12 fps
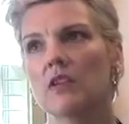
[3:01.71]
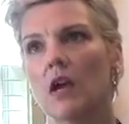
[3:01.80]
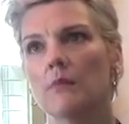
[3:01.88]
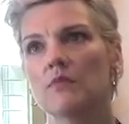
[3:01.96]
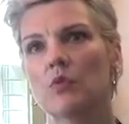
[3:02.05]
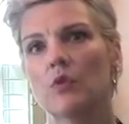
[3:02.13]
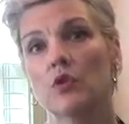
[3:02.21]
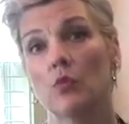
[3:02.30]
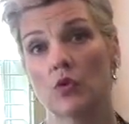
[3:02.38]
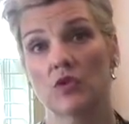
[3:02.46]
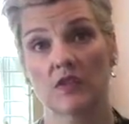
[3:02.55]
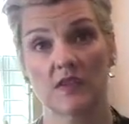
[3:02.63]
times when you
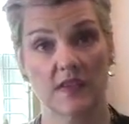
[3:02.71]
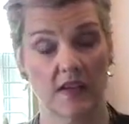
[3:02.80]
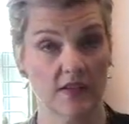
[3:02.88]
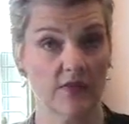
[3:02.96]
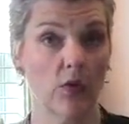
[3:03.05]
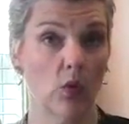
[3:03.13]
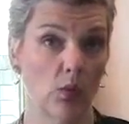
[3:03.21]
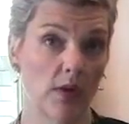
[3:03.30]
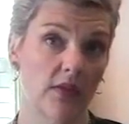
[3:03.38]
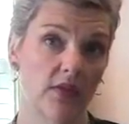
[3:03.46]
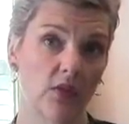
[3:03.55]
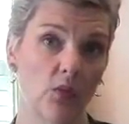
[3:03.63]
were successful
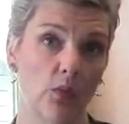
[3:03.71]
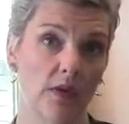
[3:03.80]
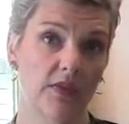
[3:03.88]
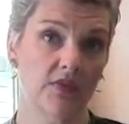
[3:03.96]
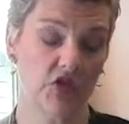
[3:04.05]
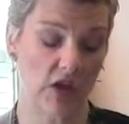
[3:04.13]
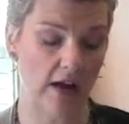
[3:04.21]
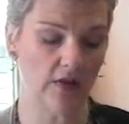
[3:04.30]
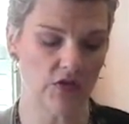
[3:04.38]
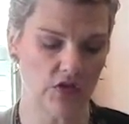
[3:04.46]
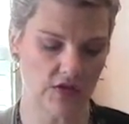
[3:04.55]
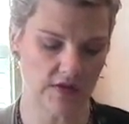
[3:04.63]
with
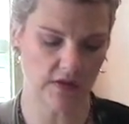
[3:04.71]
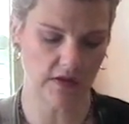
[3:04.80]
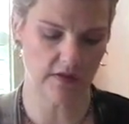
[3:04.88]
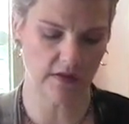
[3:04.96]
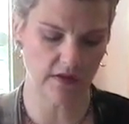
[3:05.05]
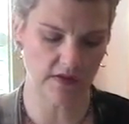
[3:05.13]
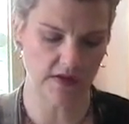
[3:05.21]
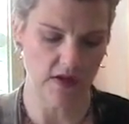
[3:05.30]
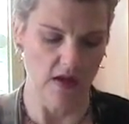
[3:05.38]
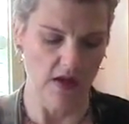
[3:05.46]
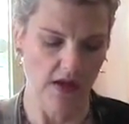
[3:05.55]
challenges like this,